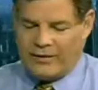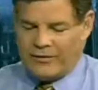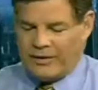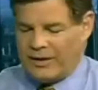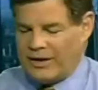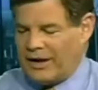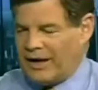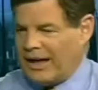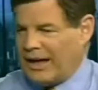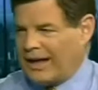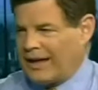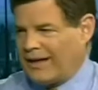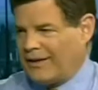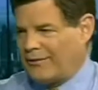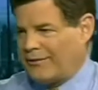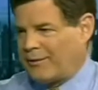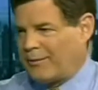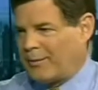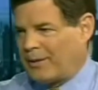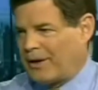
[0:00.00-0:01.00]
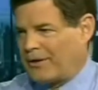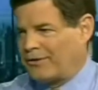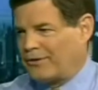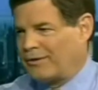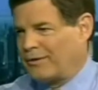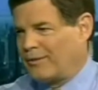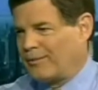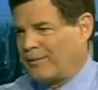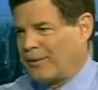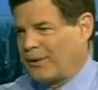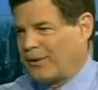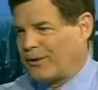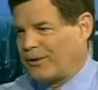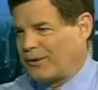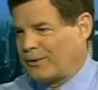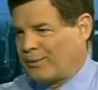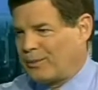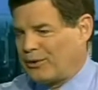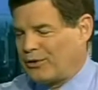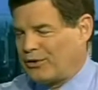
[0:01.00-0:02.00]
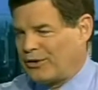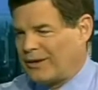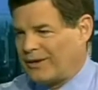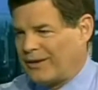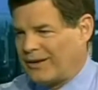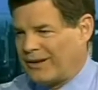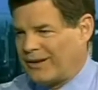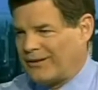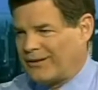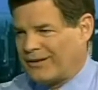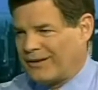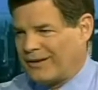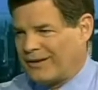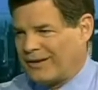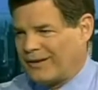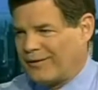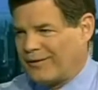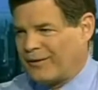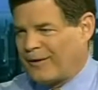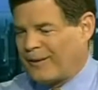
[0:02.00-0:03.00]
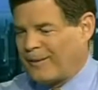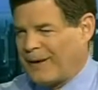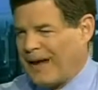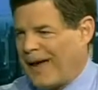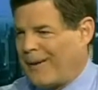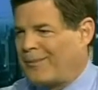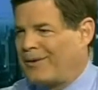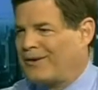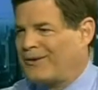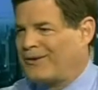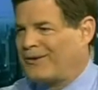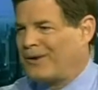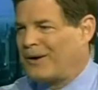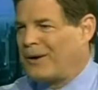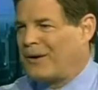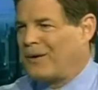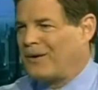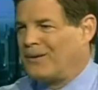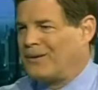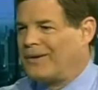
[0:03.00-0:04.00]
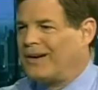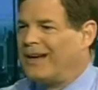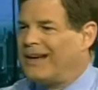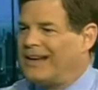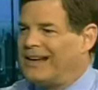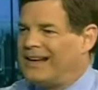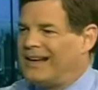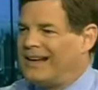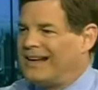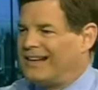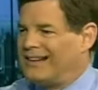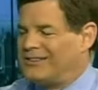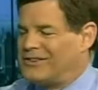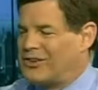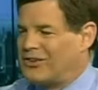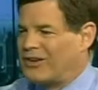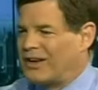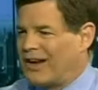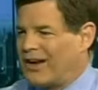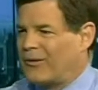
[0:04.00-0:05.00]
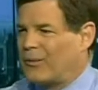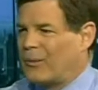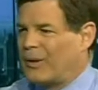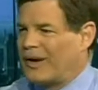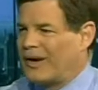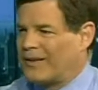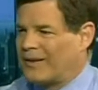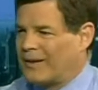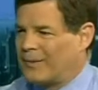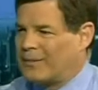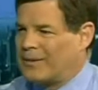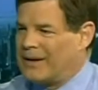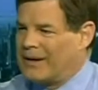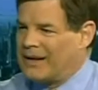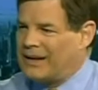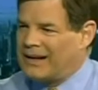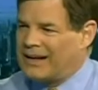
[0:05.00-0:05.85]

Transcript: have a negative impression of brokers pushing things that their firm happens to own just to get rid of them.